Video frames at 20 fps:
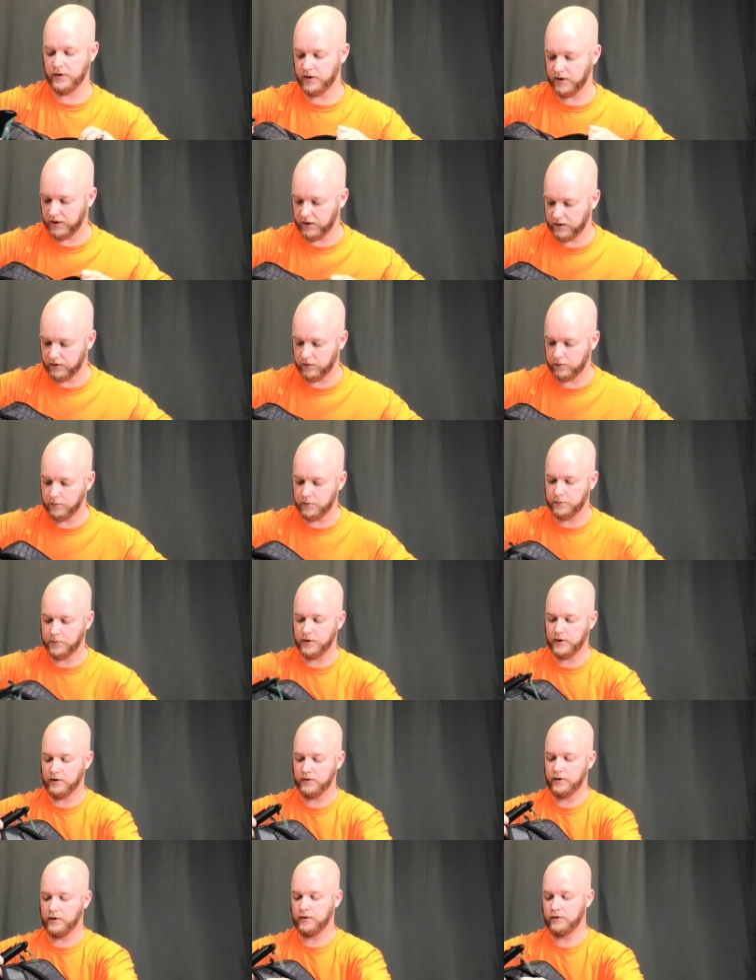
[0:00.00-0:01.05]
it. I gotta
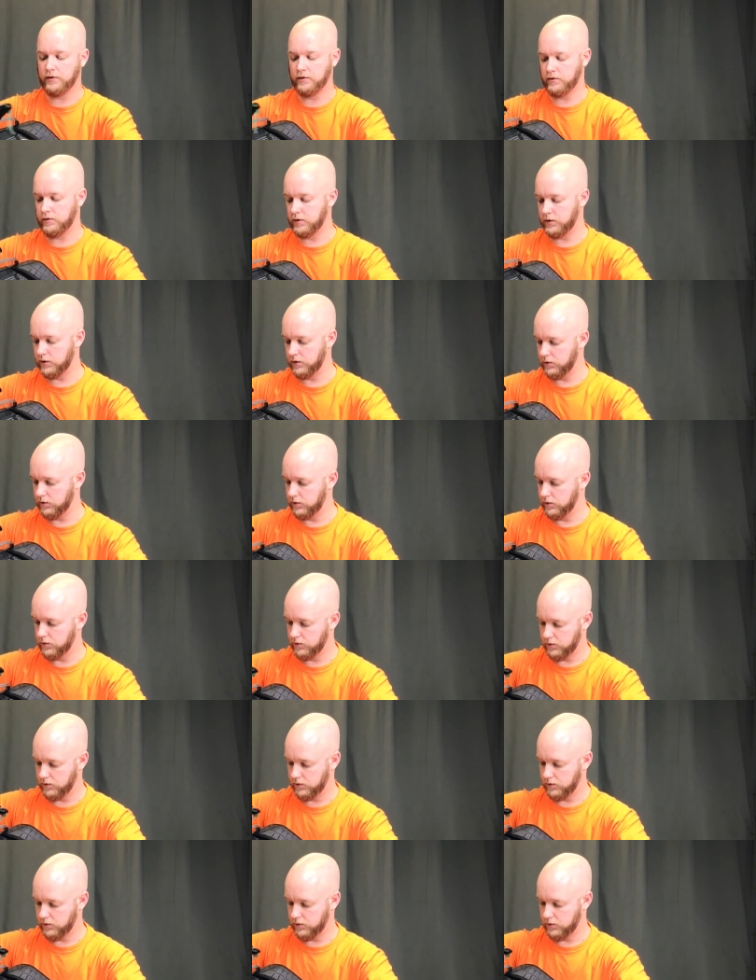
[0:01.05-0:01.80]
remember how I do it.